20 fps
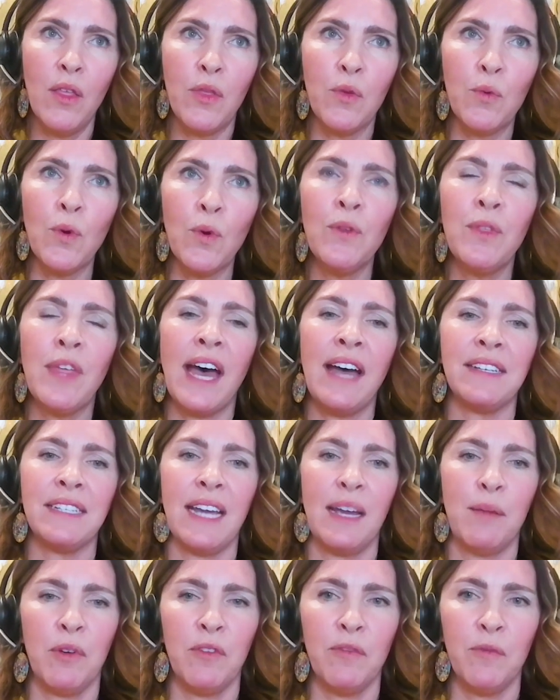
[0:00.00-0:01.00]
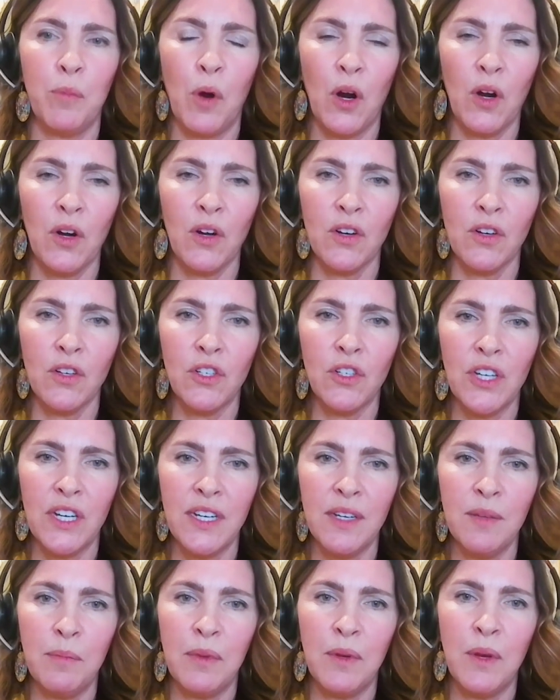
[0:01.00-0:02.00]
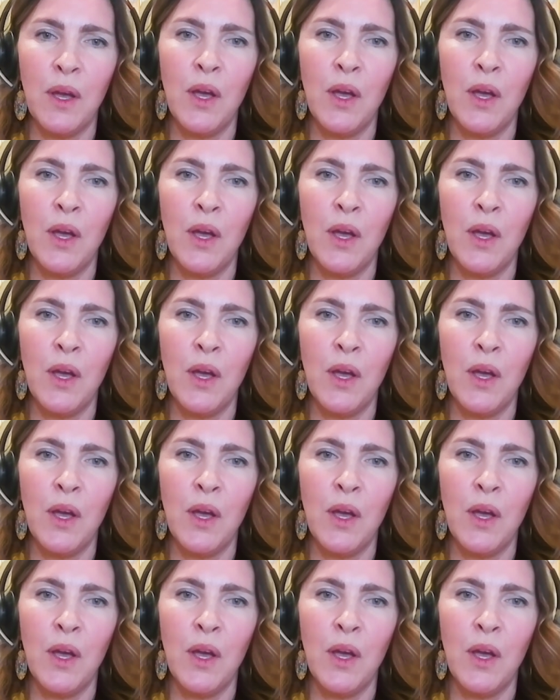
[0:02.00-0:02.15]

through that type of partnership,